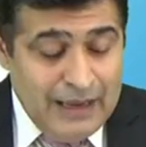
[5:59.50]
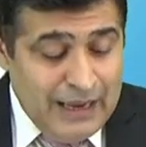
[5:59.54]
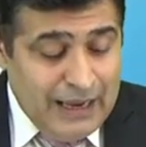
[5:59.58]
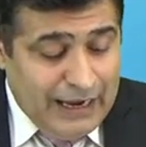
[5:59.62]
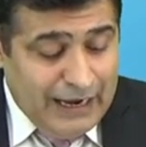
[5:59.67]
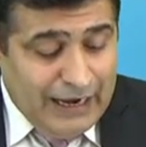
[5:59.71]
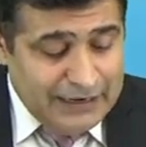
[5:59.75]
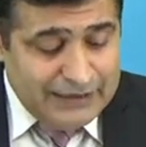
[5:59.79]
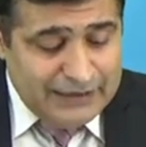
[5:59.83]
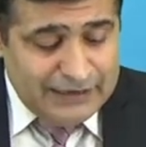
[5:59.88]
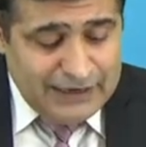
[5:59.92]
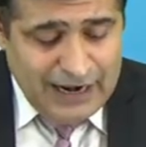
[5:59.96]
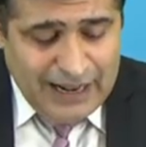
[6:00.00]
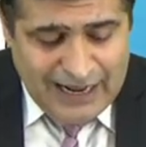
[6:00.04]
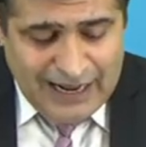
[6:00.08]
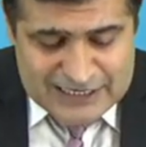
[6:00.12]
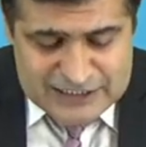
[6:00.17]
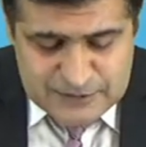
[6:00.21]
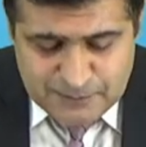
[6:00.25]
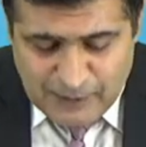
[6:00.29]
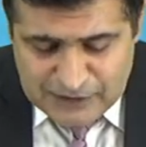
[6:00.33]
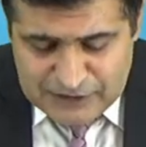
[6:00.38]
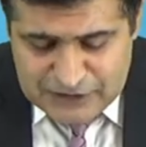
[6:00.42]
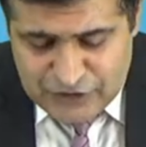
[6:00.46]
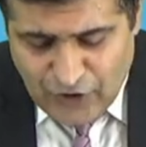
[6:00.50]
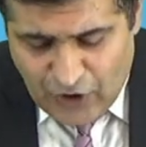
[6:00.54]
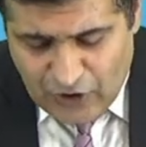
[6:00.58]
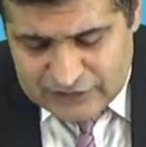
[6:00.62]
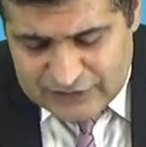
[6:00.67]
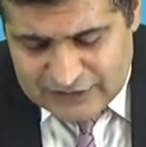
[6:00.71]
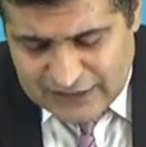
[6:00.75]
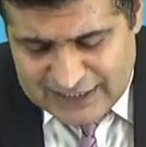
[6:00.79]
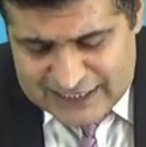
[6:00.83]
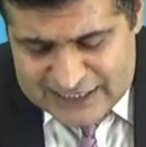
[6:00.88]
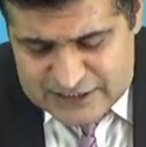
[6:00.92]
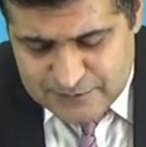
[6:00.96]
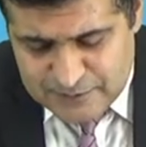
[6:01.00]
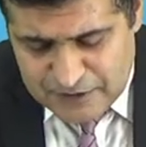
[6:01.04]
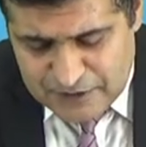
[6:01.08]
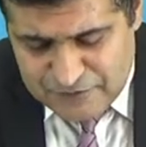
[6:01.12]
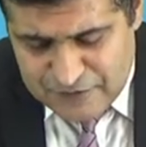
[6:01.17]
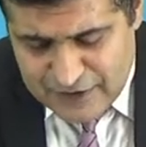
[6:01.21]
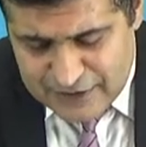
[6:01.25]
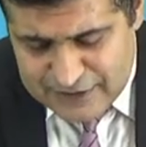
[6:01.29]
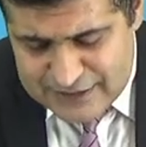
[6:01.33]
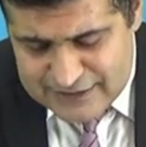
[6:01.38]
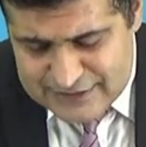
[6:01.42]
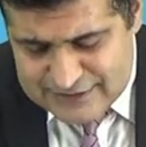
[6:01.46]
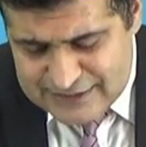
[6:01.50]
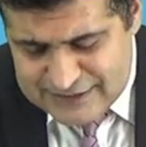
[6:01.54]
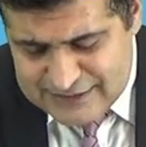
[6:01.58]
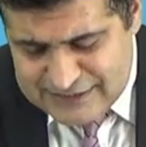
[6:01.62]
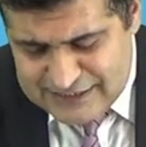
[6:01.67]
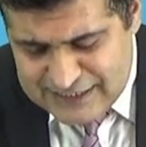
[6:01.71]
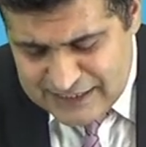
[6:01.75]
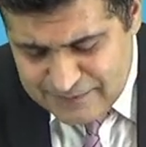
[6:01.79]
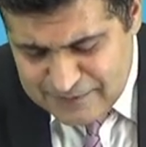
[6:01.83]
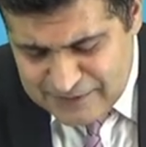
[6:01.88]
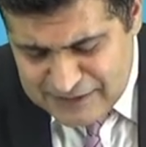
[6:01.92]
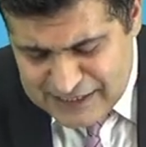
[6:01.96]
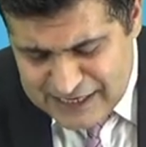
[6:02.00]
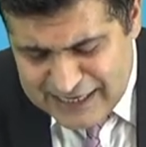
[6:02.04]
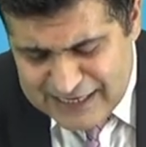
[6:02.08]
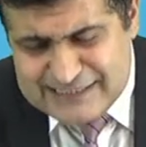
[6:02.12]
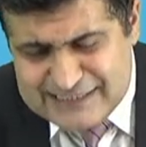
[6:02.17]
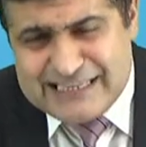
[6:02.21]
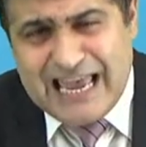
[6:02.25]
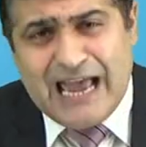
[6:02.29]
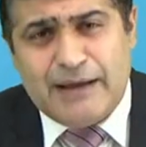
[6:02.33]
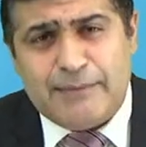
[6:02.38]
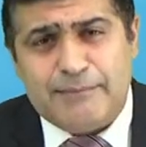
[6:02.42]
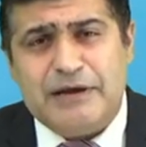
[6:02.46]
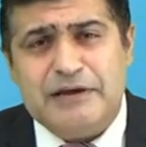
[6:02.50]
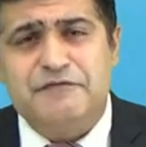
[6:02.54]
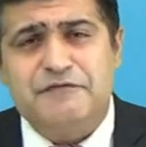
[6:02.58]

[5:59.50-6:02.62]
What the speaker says: And last but not the least, my friend, is the CBE exam, my